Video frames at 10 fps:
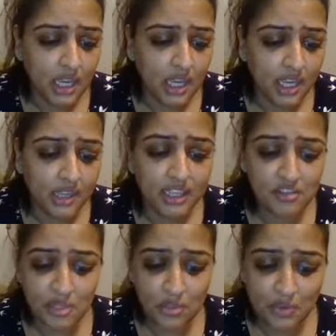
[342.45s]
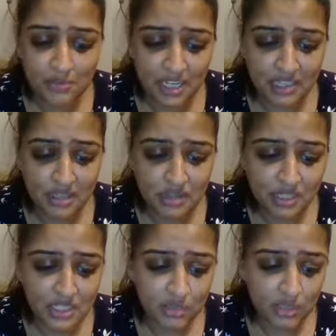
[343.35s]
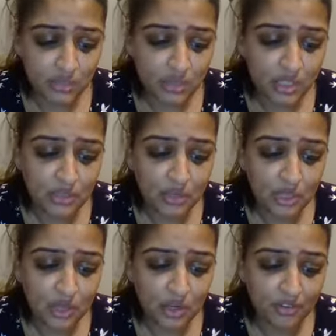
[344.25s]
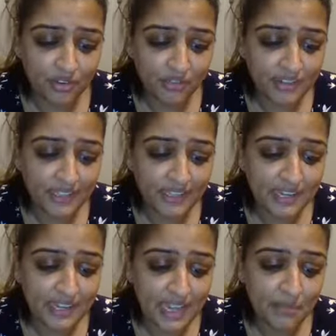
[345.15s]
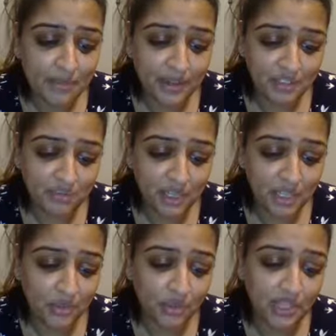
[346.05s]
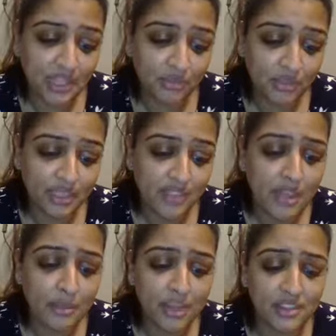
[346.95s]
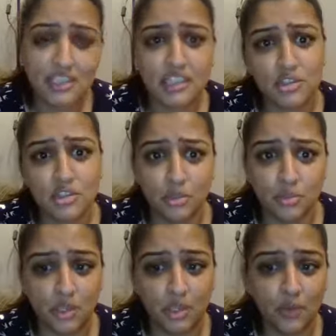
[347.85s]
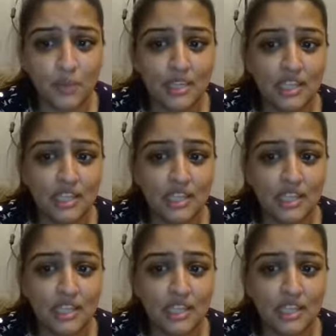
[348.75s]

It gives me the website to do that as well, where you can print off and fill in their name, place of birth, who they live with, and their birthday. That's super cute.